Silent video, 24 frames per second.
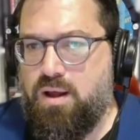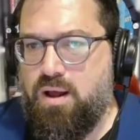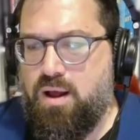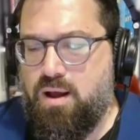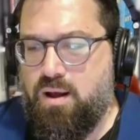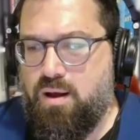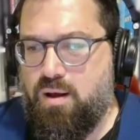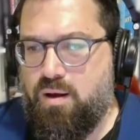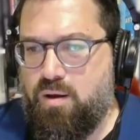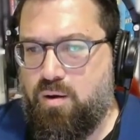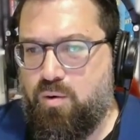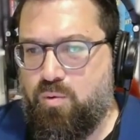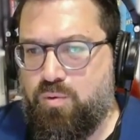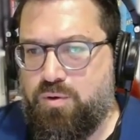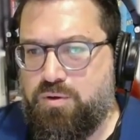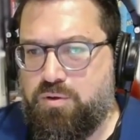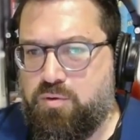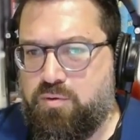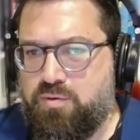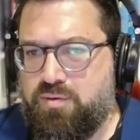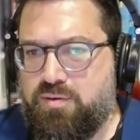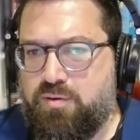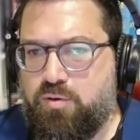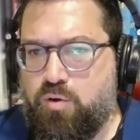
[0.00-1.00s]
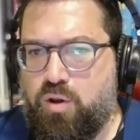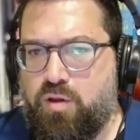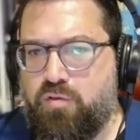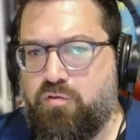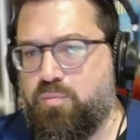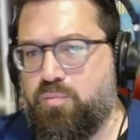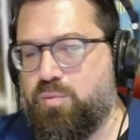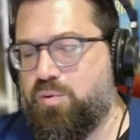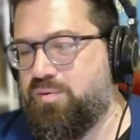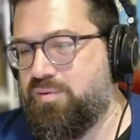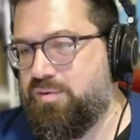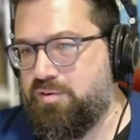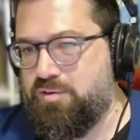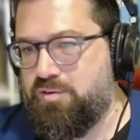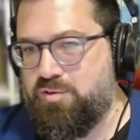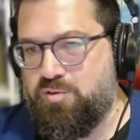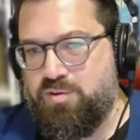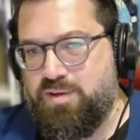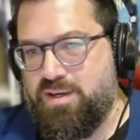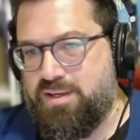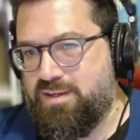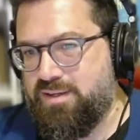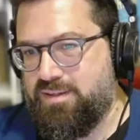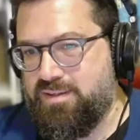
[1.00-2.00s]
Evermuse is you
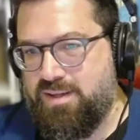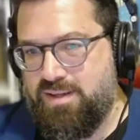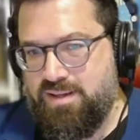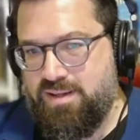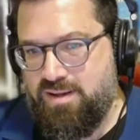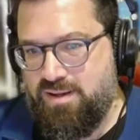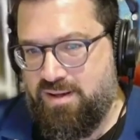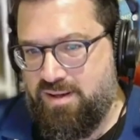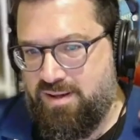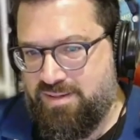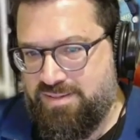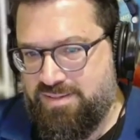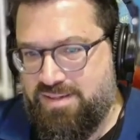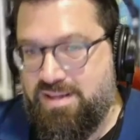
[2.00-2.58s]
get a